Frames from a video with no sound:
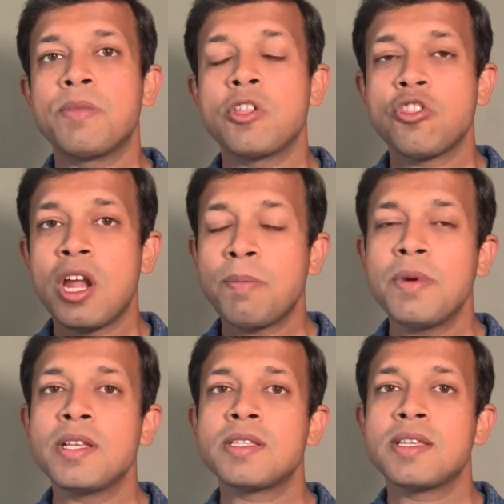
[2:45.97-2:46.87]

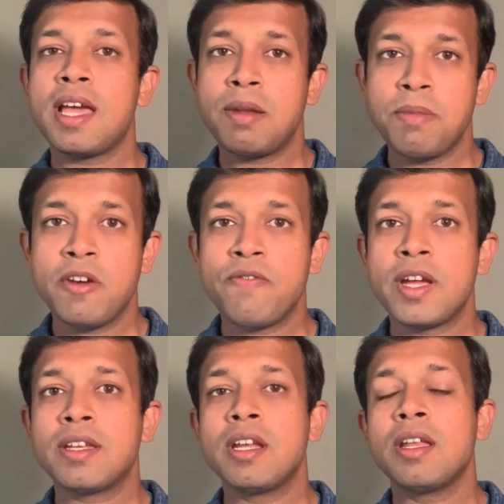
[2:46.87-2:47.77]
Sharpness can be
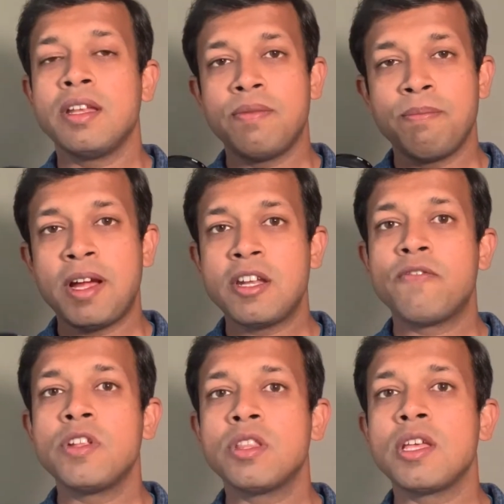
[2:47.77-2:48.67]
affected by
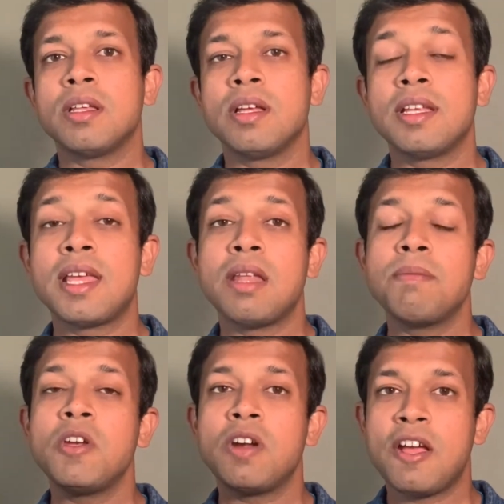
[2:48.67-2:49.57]
different things. It can
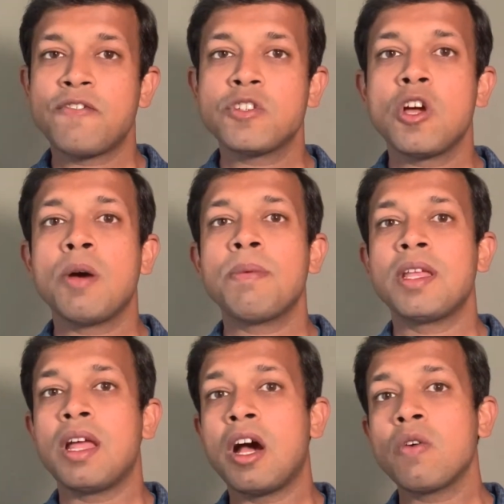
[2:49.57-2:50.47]
be your f-stop
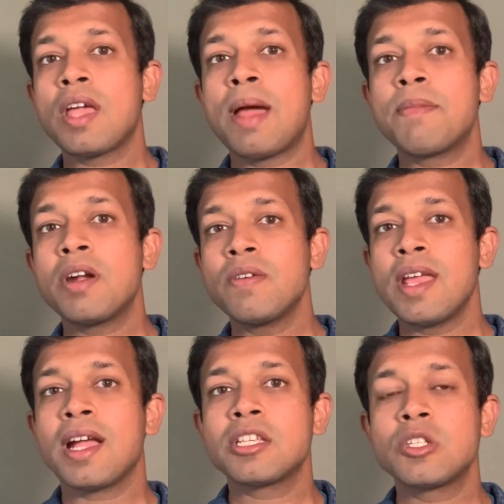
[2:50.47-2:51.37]
and how camera
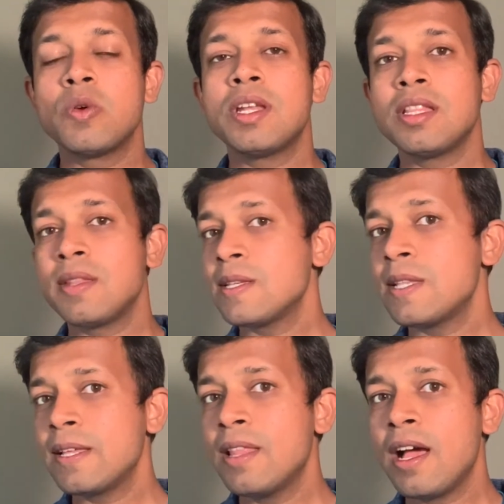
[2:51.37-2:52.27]
reacts to it and things
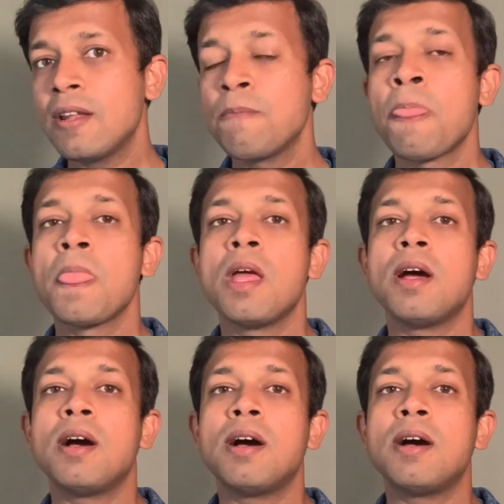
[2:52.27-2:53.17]
like that.
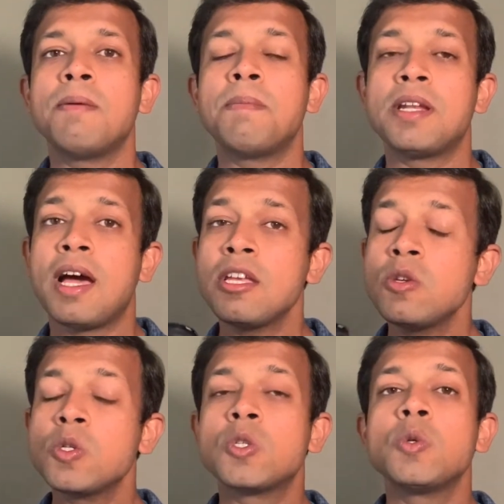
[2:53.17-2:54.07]
But I
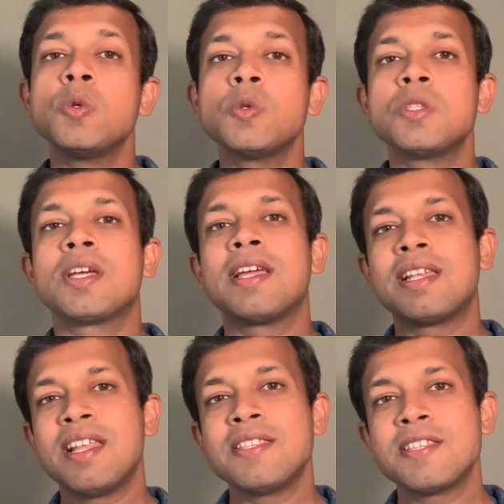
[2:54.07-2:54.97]
used to use the kit
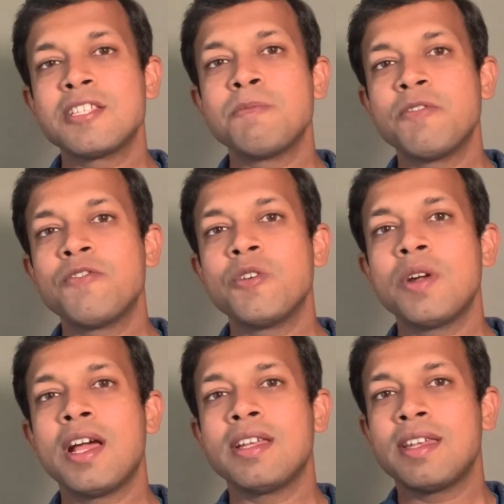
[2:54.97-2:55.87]
lenses before
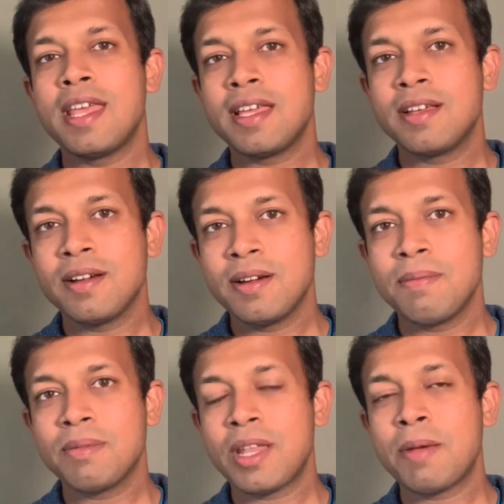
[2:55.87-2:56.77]
and take
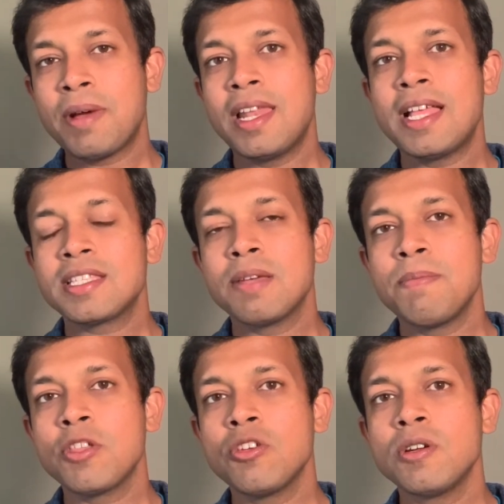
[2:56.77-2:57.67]
my landscape
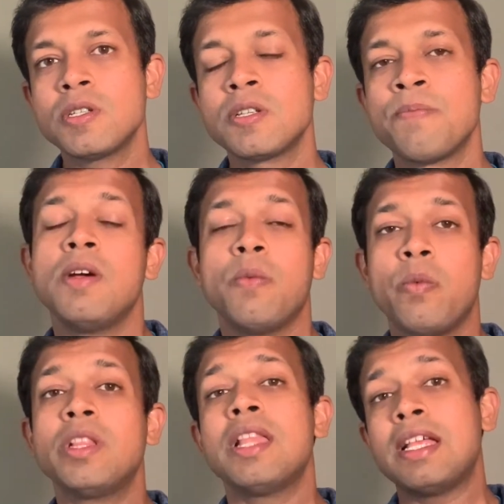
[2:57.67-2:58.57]
pictures.
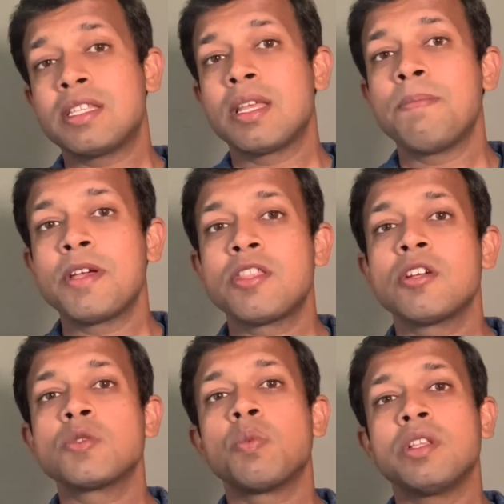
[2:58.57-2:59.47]
With landscape
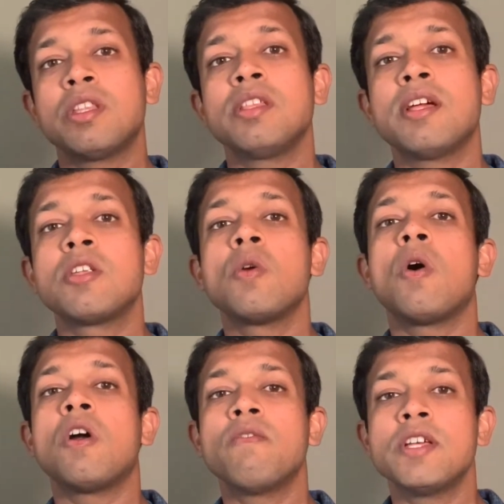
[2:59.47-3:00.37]
pictures, one thing that you
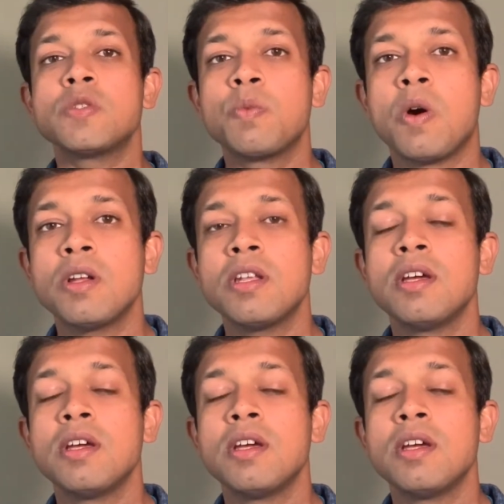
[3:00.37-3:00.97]
always want